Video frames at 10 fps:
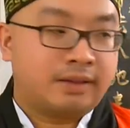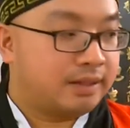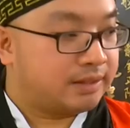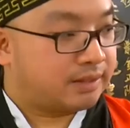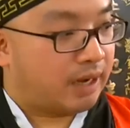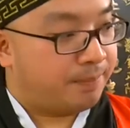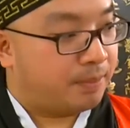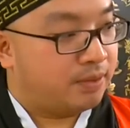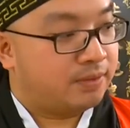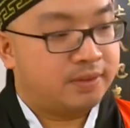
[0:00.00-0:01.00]

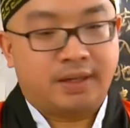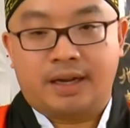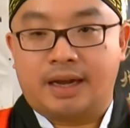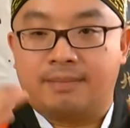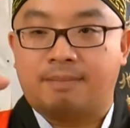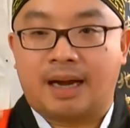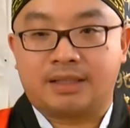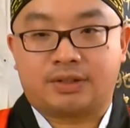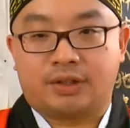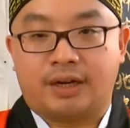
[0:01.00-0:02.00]
Disciple and
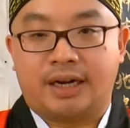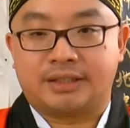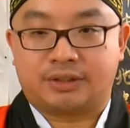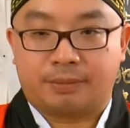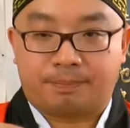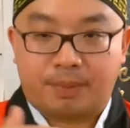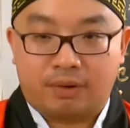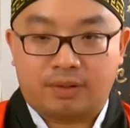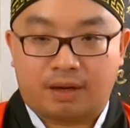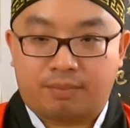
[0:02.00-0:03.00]
master is to
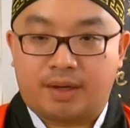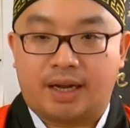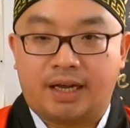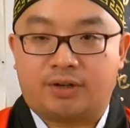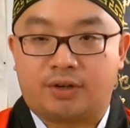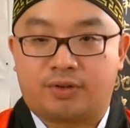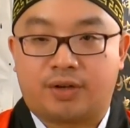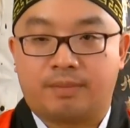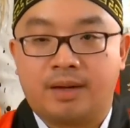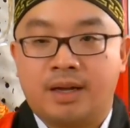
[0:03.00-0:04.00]
build a
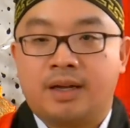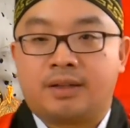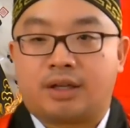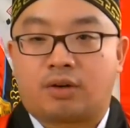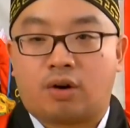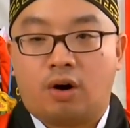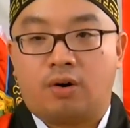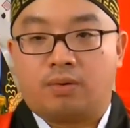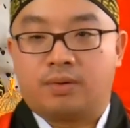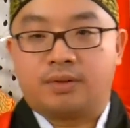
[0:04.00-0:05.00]
relationship. The
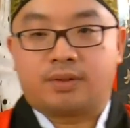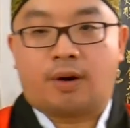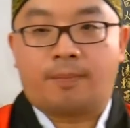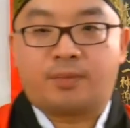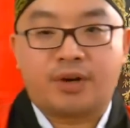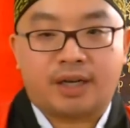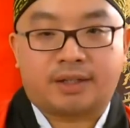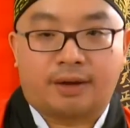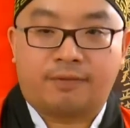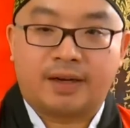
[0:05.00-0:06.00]
goal, the
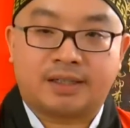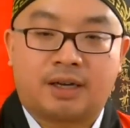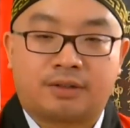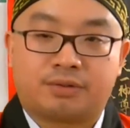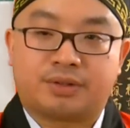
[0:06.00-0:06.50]
objective is not to